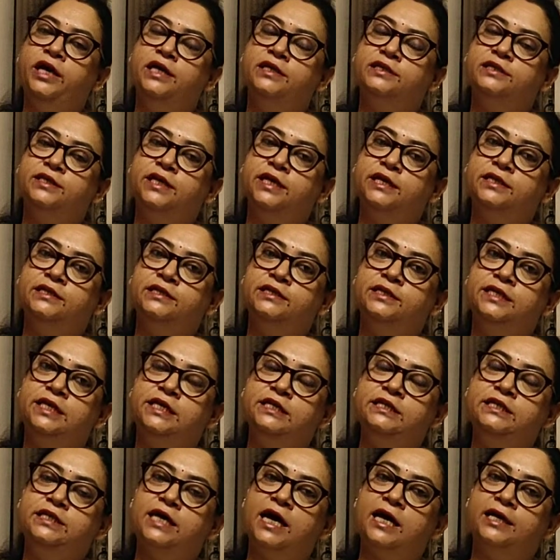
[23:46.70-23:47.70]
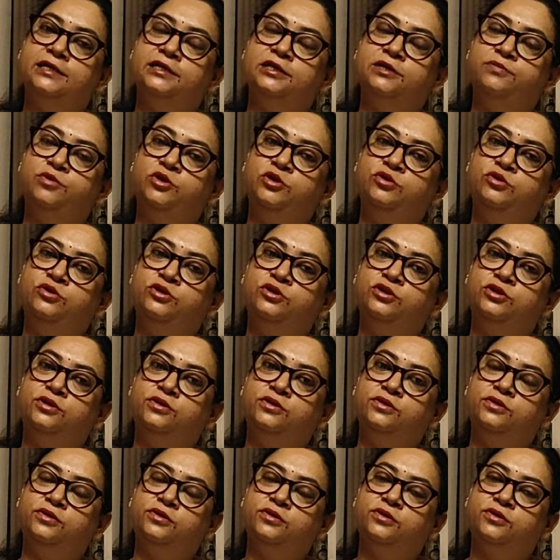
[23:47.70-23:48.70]
What are the assessment methods?
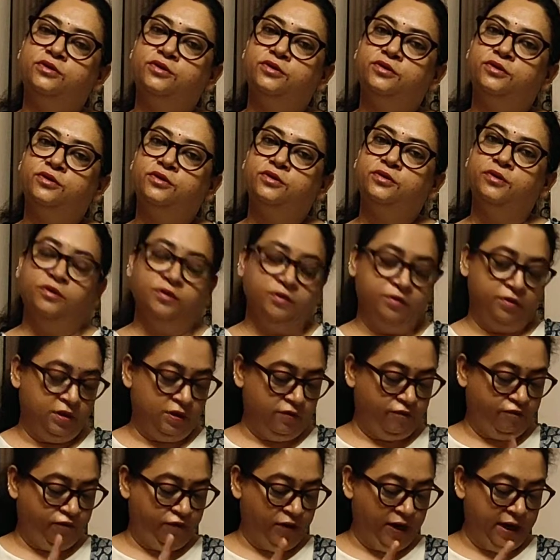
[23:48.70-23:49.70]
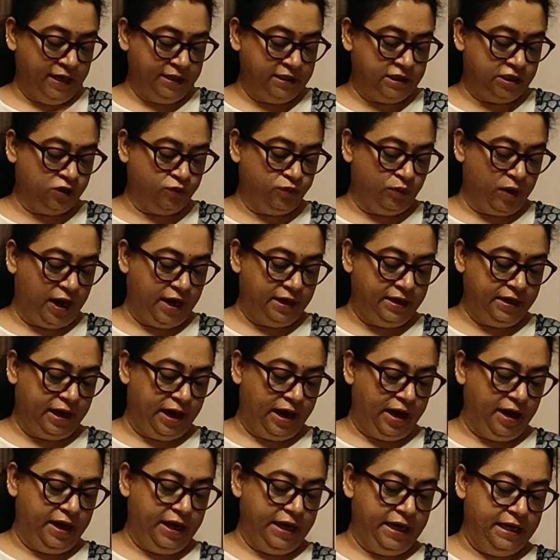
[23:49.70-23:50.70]
How do we assess these
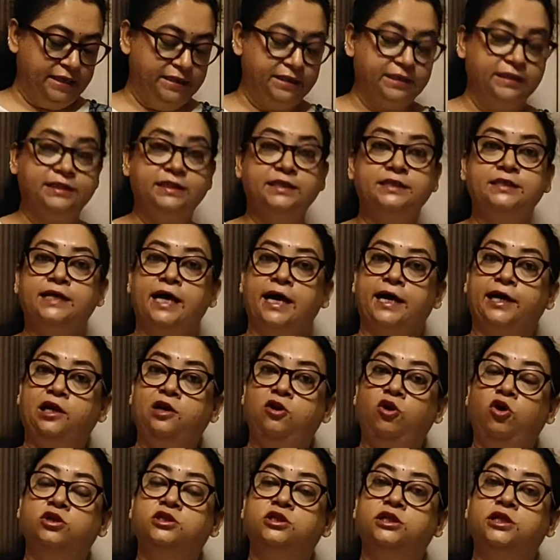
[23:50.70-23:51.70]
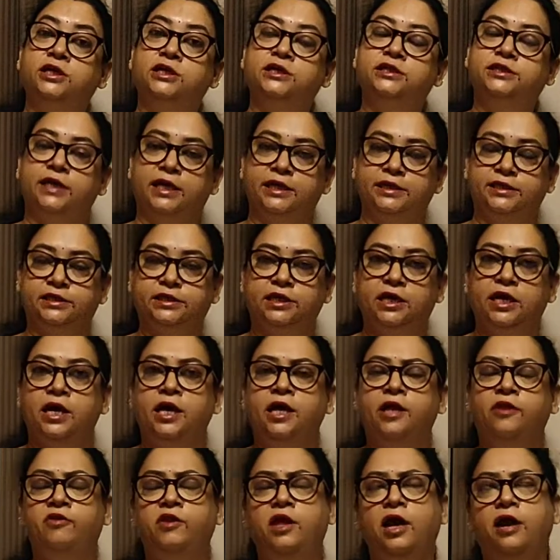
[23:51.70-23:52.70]
attributes? The
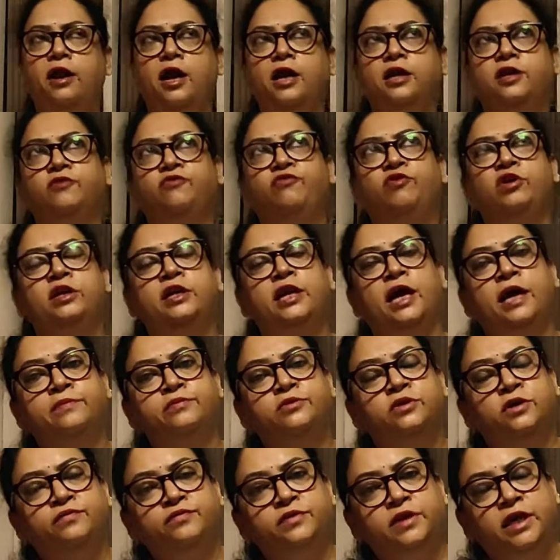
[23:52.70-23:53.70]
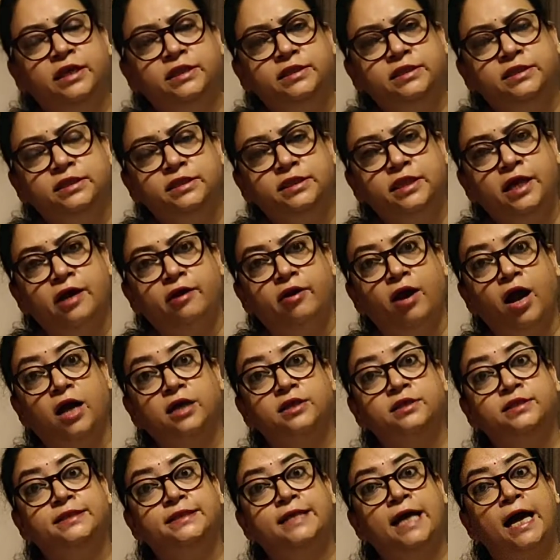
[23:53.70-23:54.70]
first one is the psychological
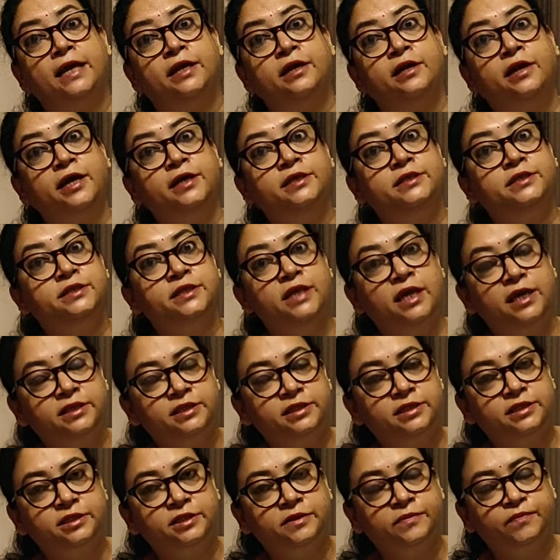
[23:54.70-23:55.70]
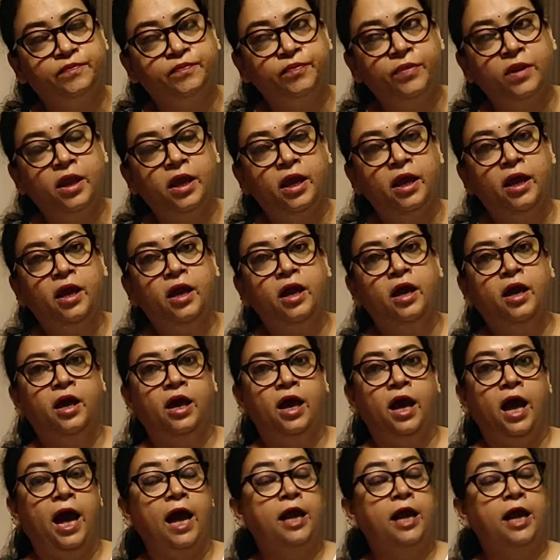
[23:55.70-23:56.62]
test. There are different types of tests.